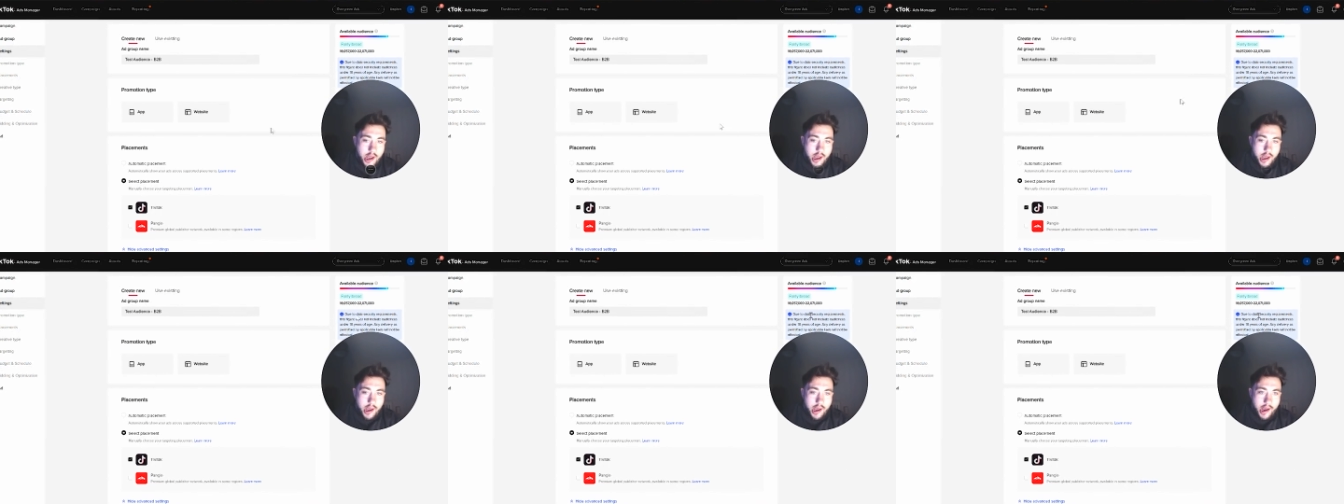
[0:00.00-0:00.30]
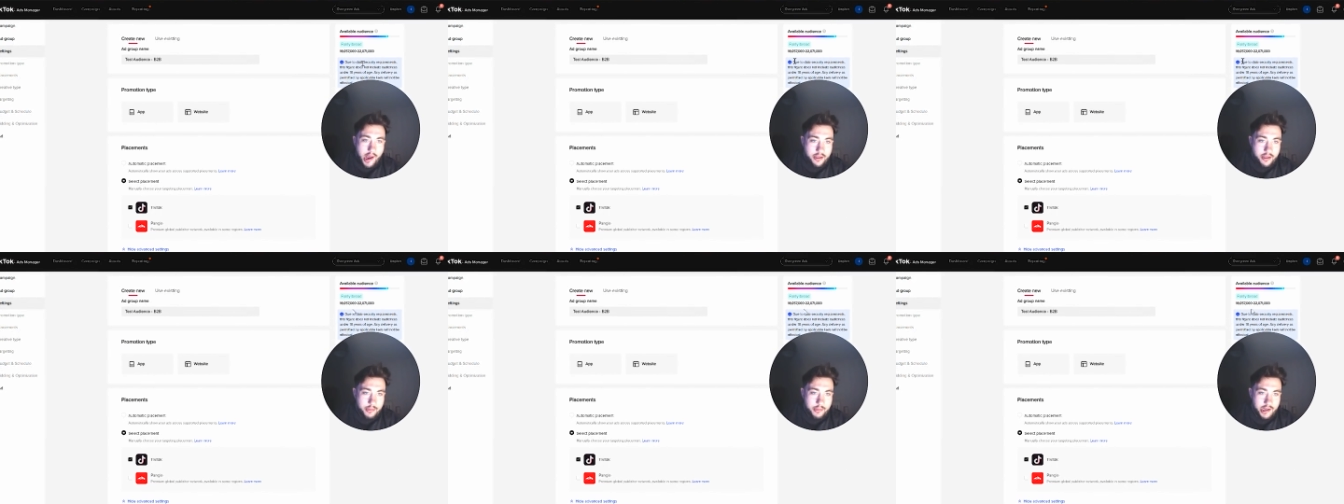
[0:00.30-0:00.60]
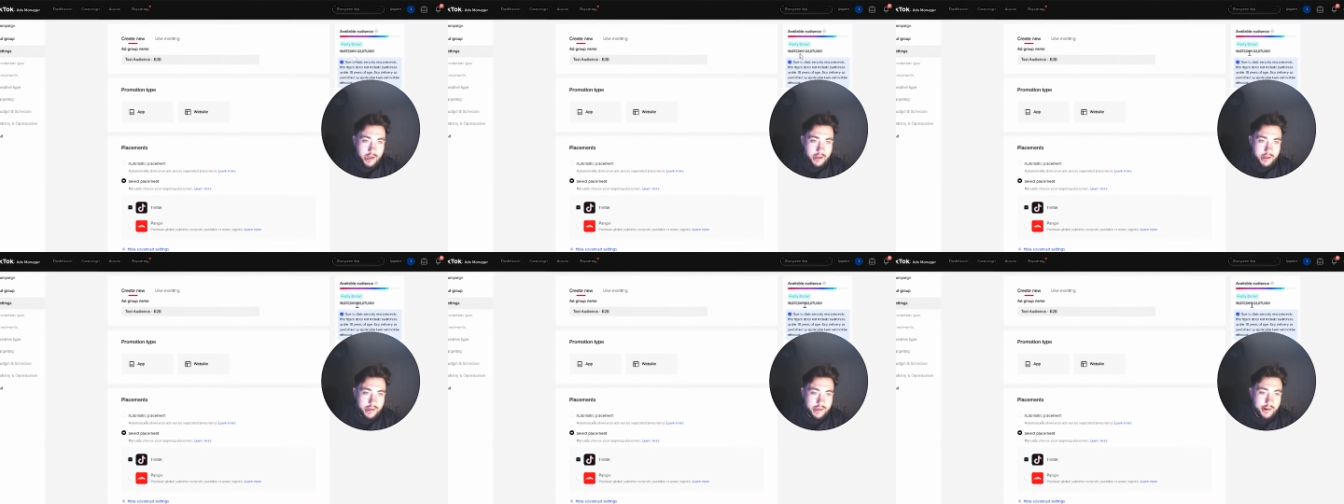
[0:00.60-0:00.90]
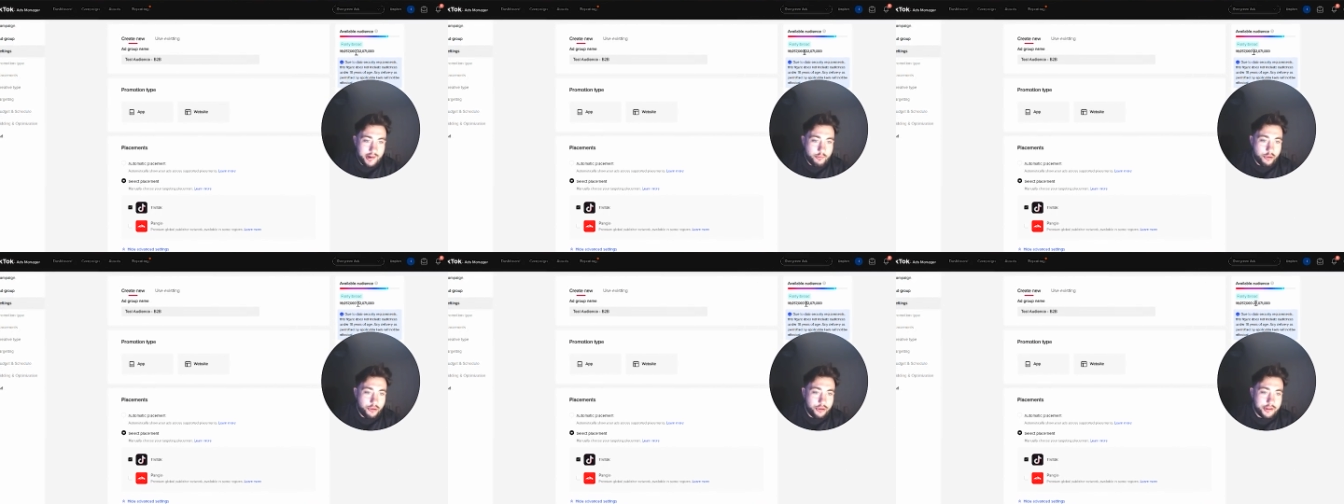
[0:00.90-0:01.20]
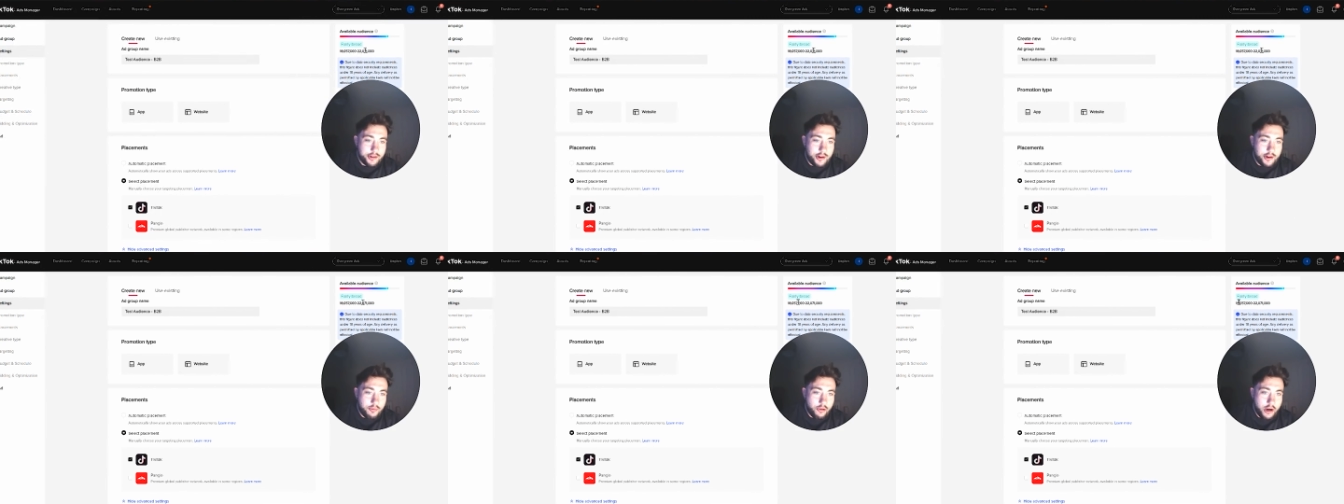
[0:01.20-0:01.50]
At the minute, this number on the
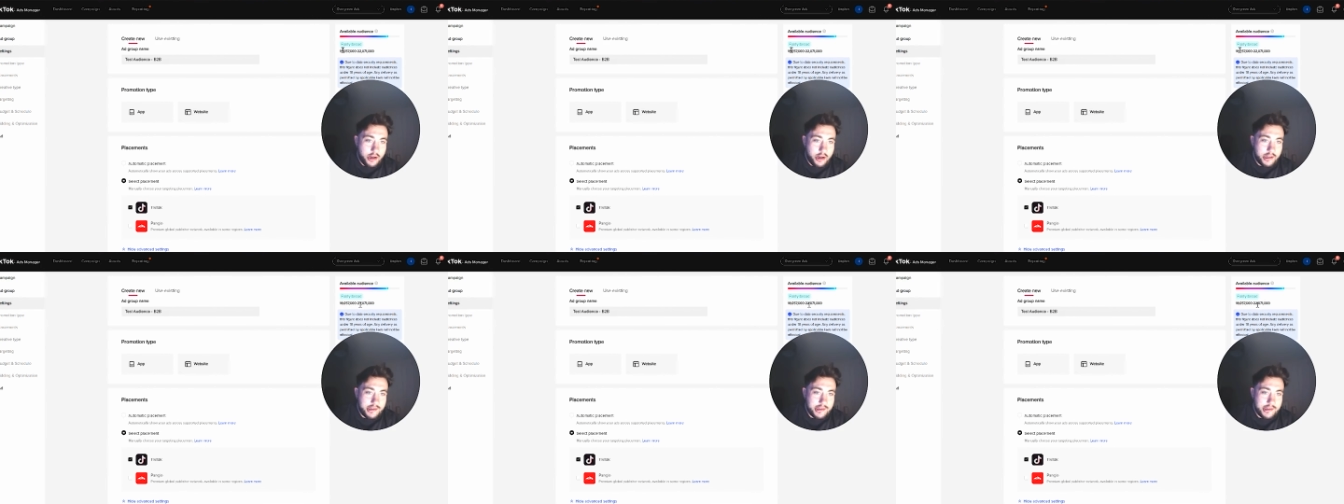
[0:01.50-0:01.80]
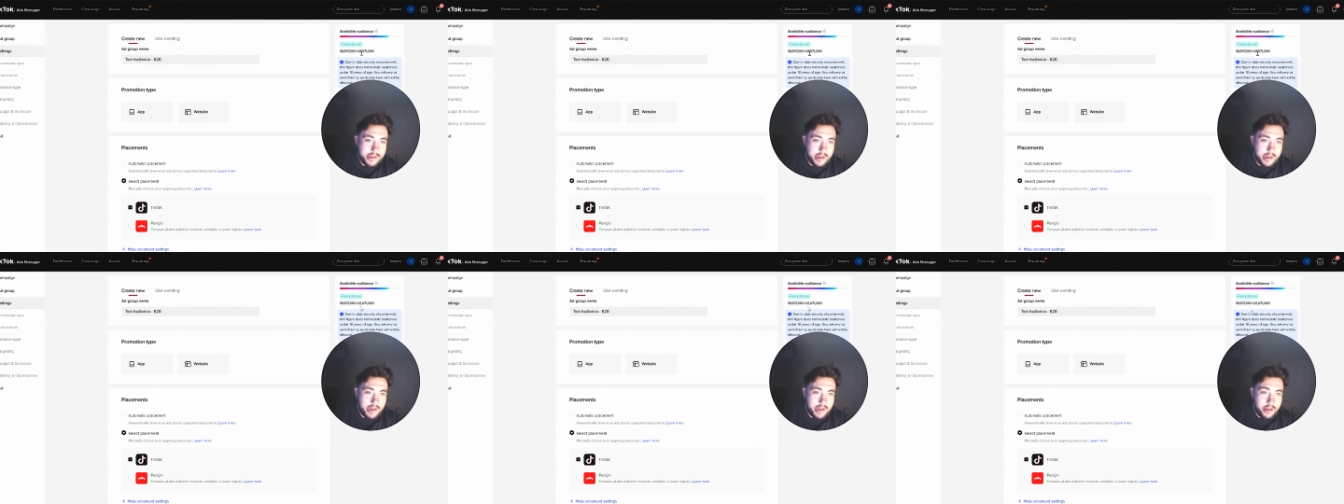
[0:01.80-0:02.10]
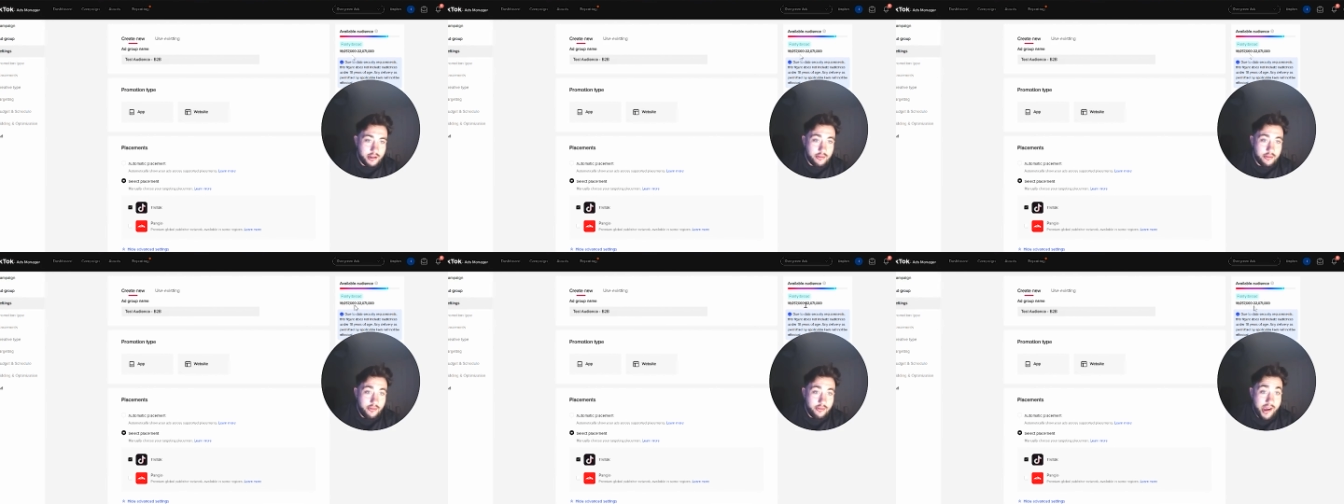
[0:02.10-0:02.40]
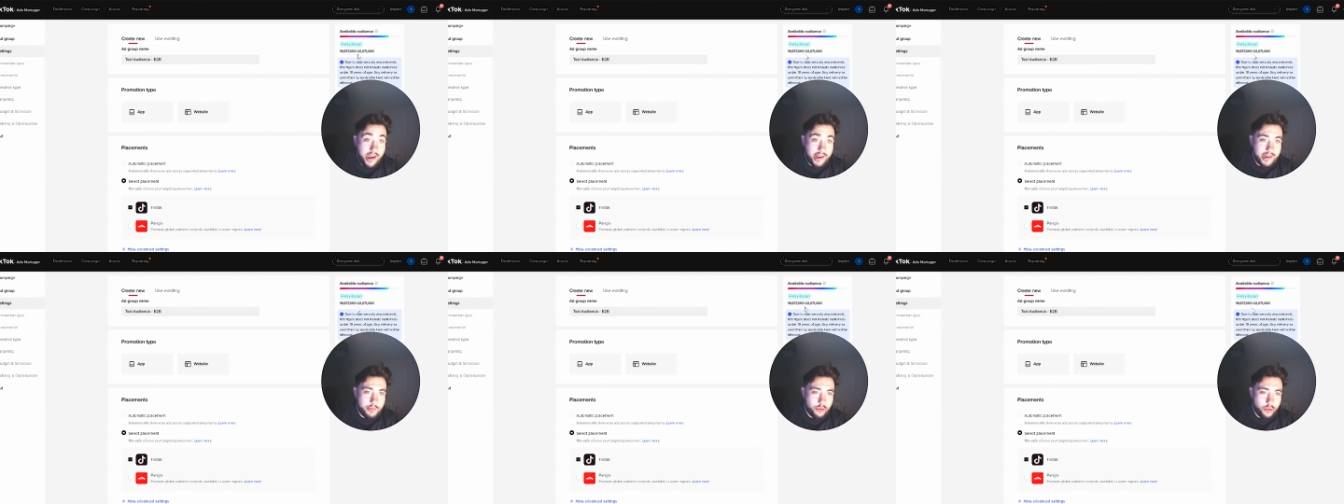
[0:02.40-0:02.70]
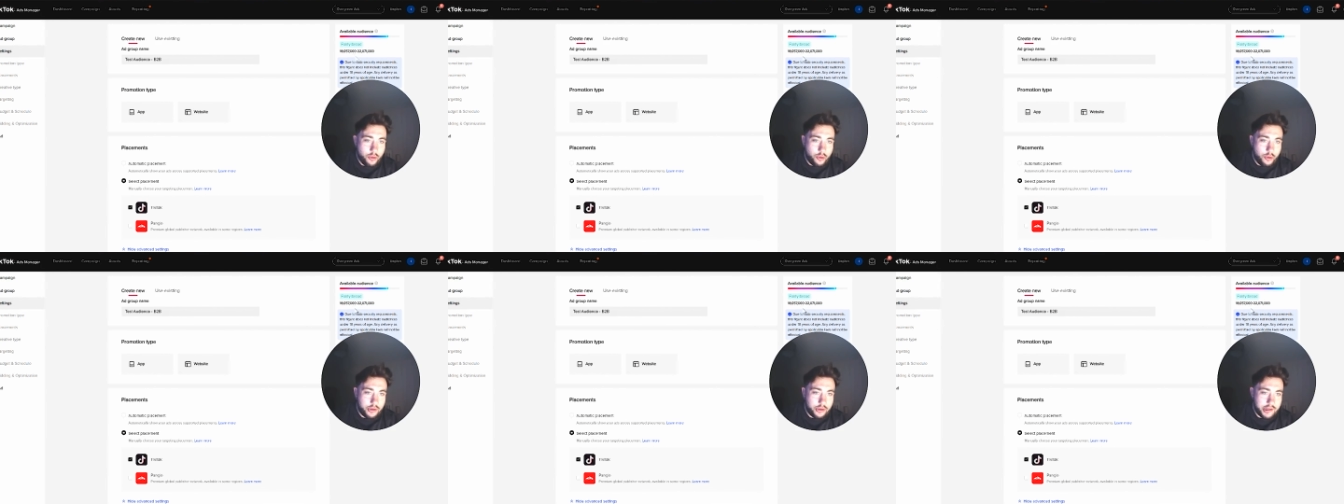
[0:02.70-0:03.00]
top right, you can see fairly
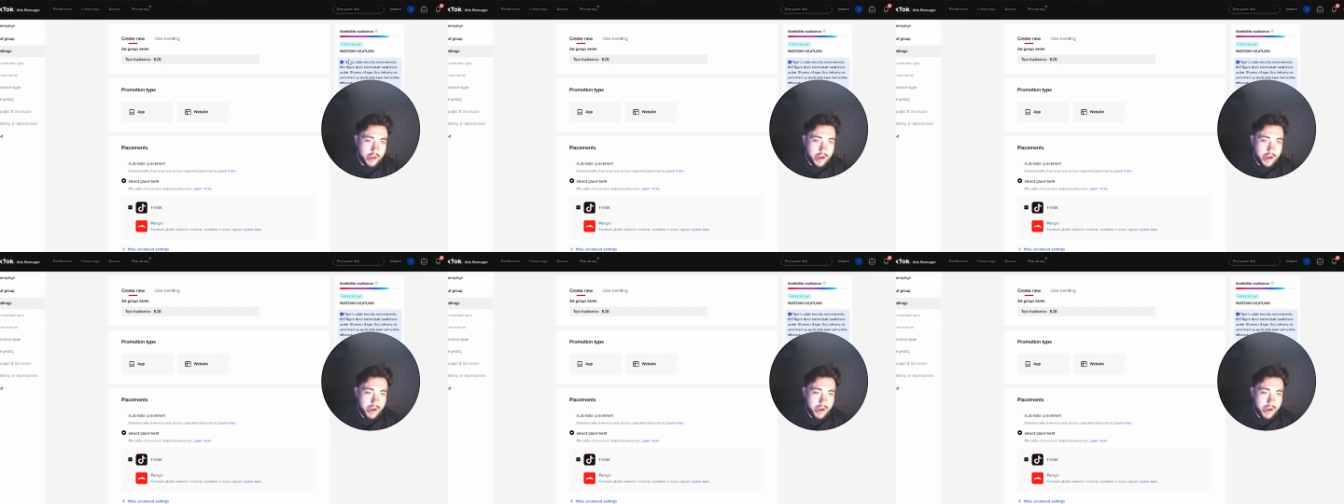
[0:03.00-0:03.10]
broad,